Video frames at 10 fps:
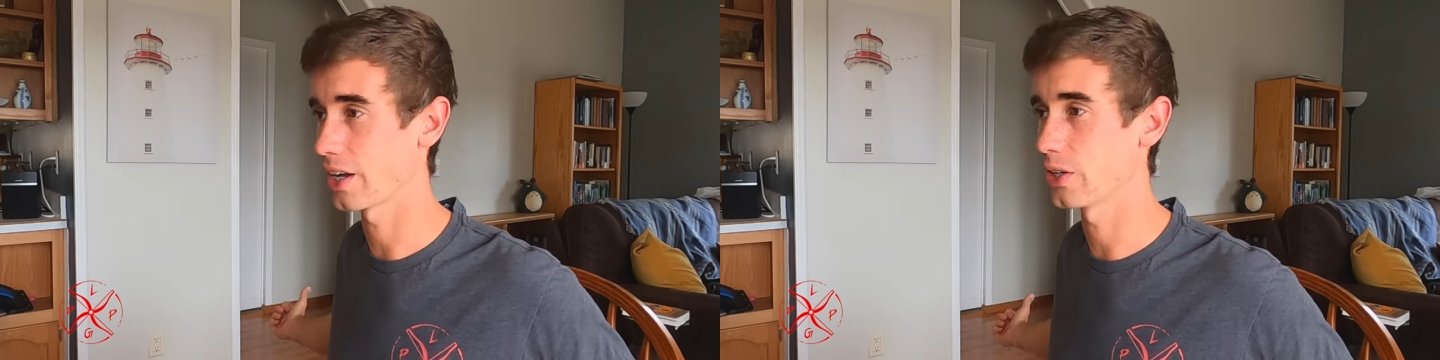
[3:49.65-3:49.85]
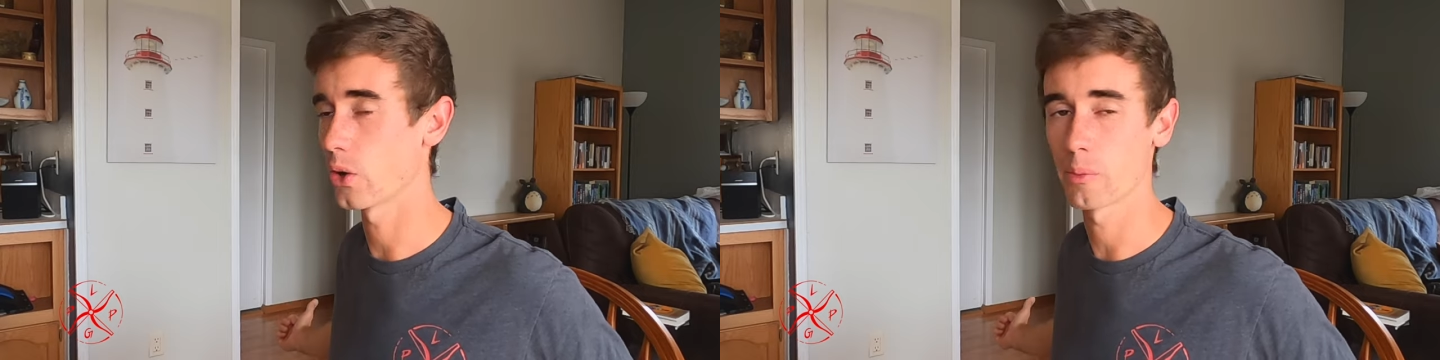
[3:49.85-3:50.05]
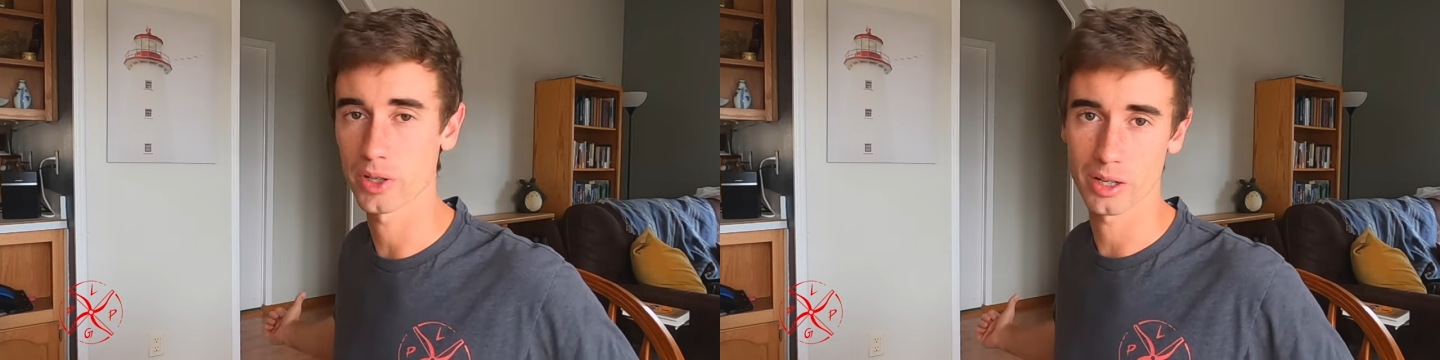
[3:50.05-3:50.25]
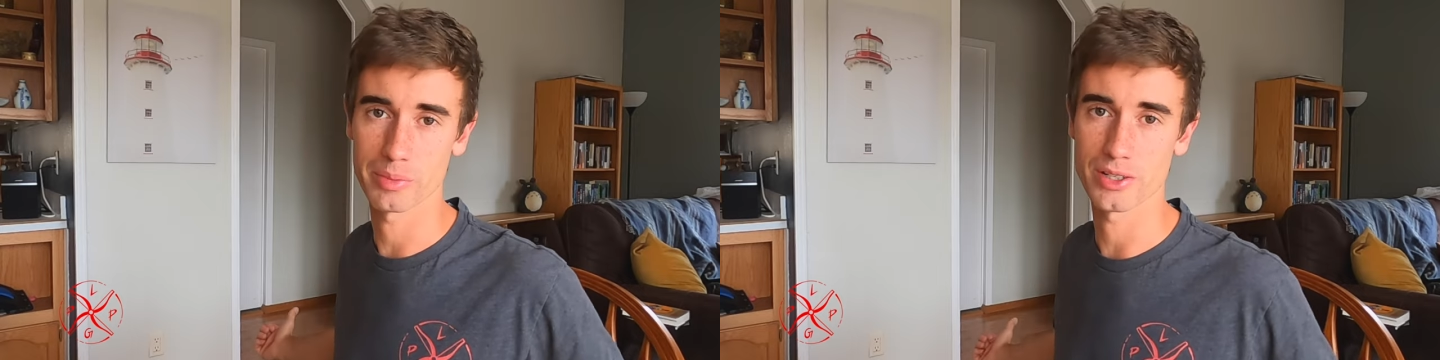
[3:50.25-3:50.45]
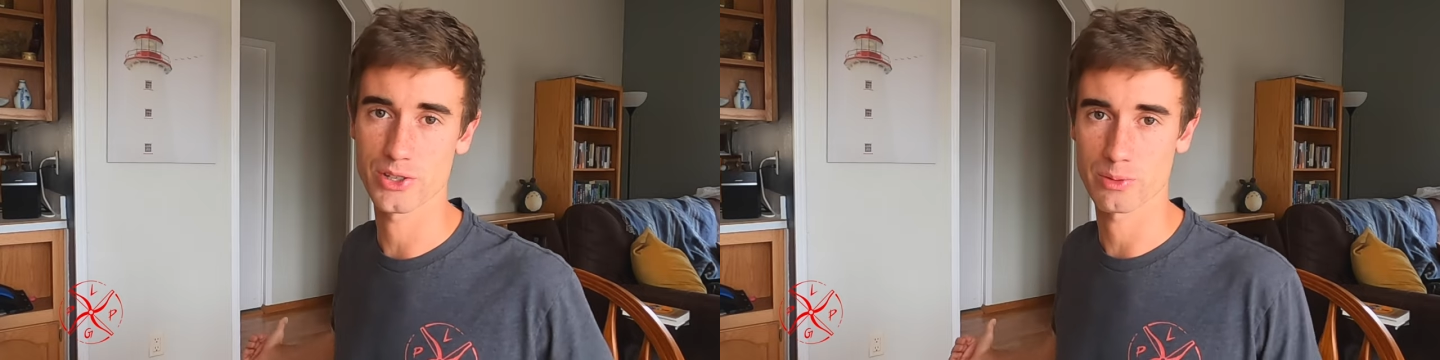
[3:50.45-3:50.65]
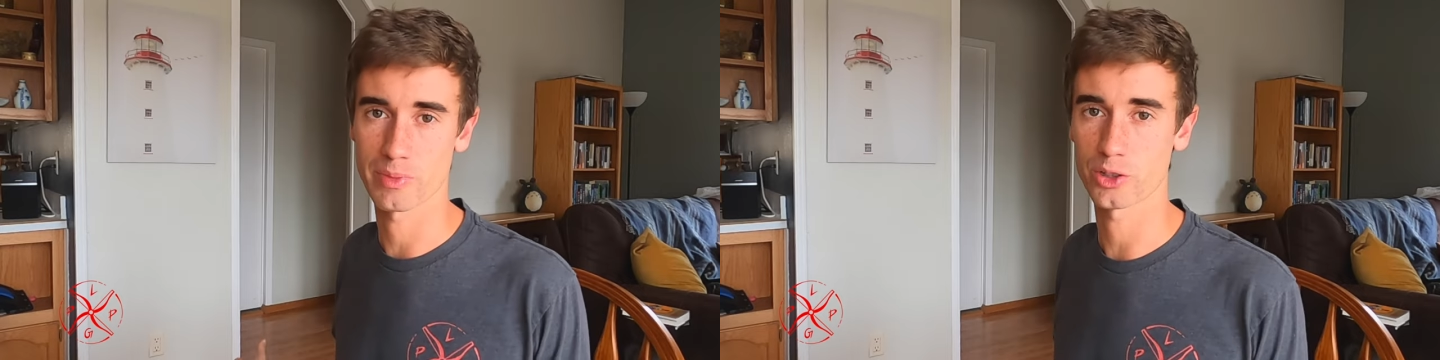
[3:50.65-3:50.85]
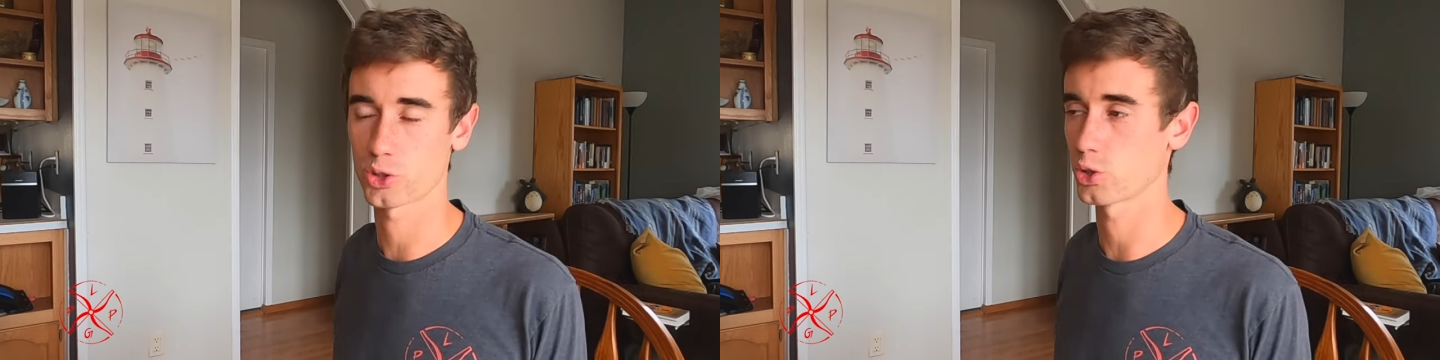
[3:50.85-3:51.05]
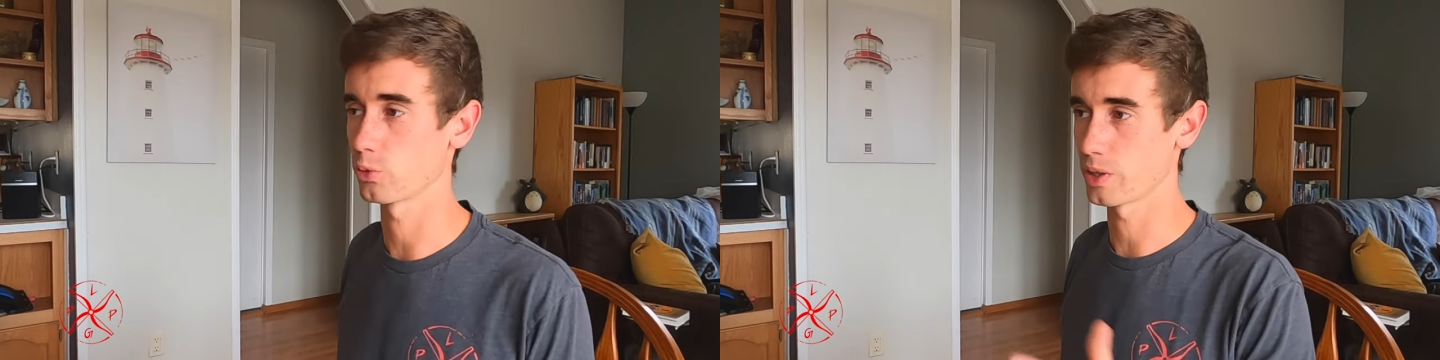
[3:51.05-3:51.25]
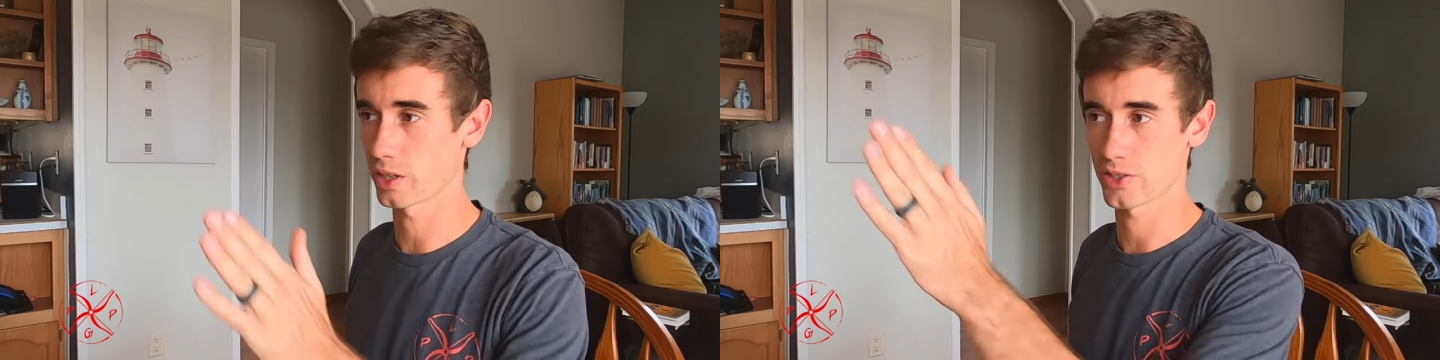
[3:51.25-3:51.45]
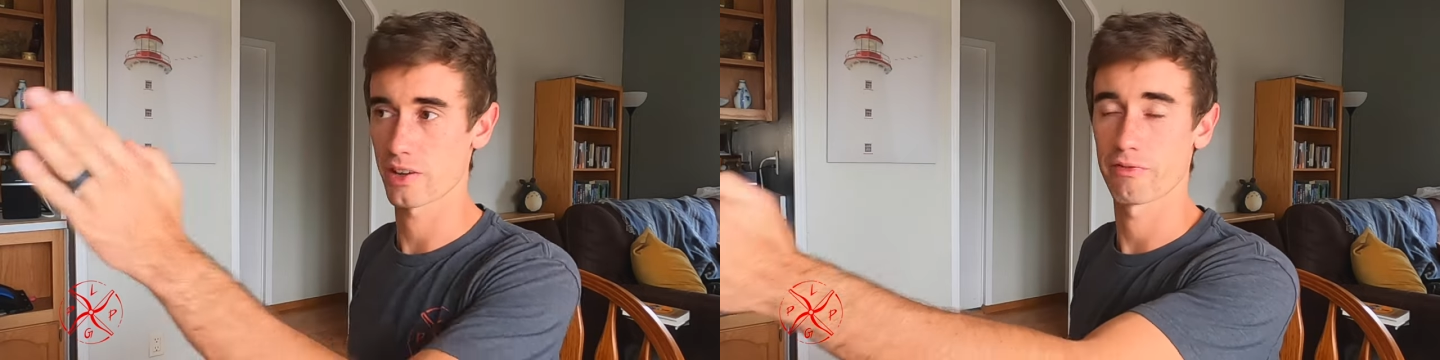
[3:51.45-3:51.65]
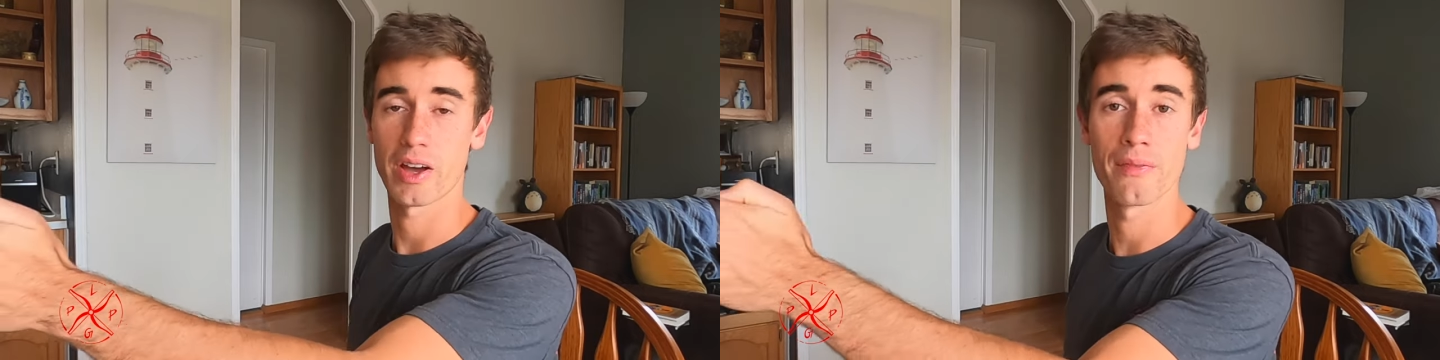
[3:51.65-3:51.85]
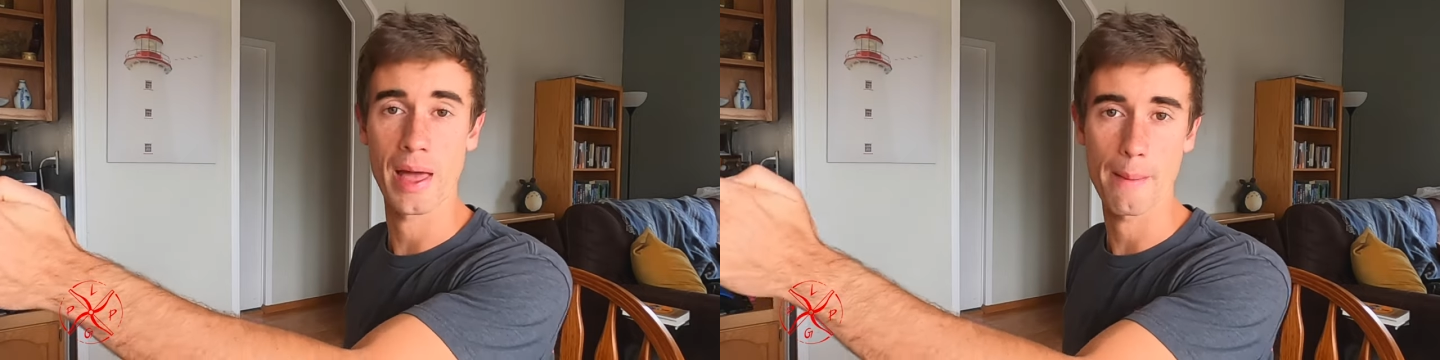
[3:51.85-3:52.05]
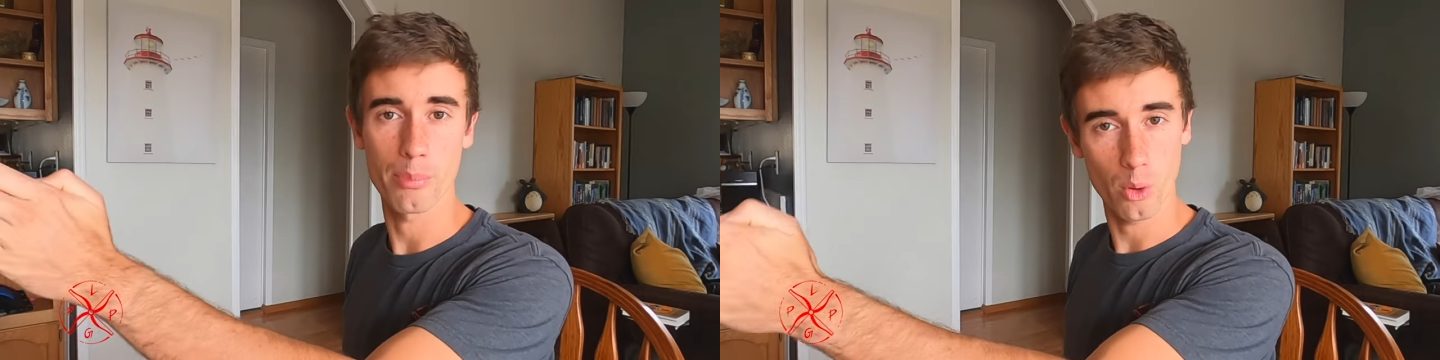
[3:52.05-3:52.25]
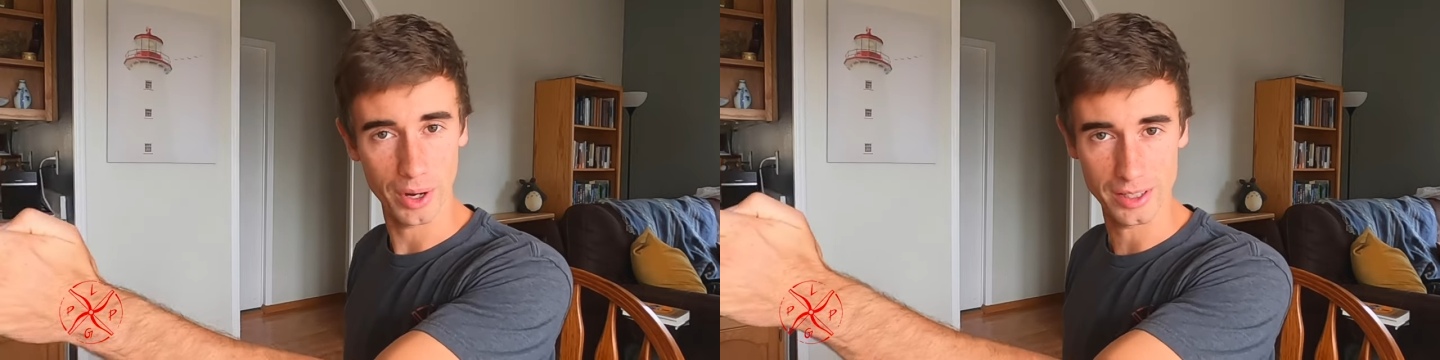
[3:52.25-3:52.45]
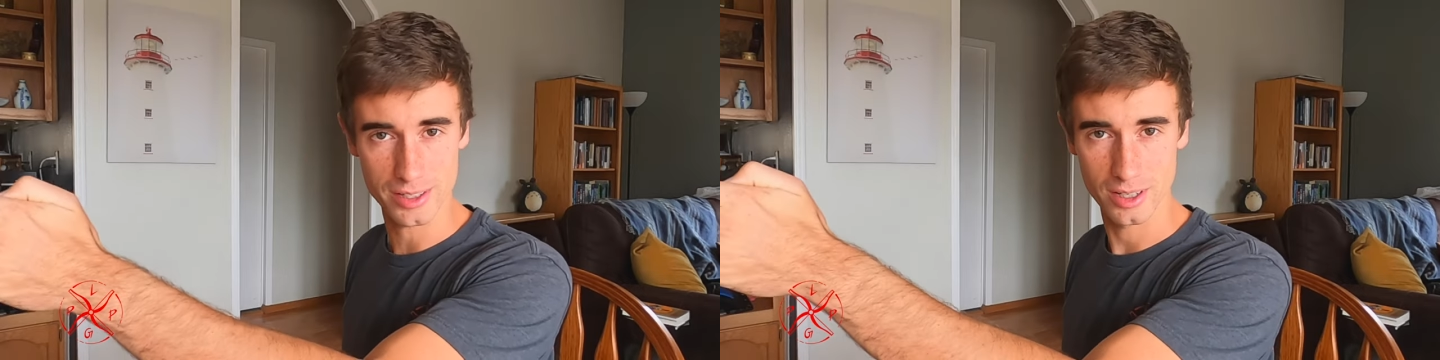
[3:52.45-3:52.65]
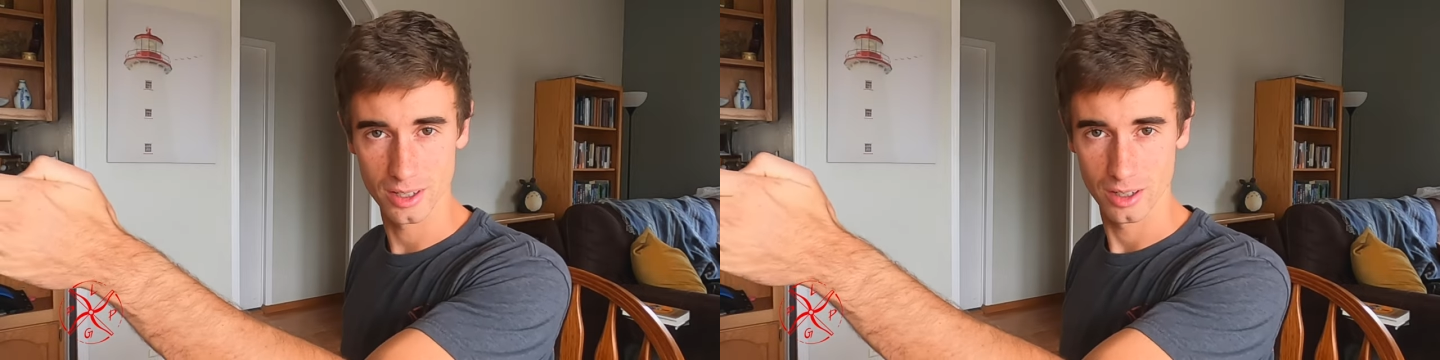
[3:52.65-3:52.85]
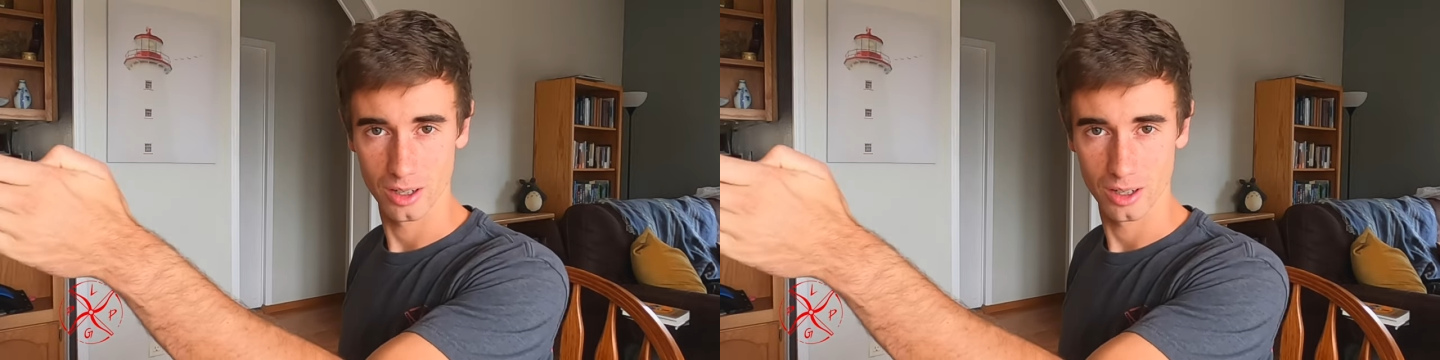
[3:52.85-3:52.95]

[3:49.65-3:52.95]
I know I'm gonna be symmetrical because I found that point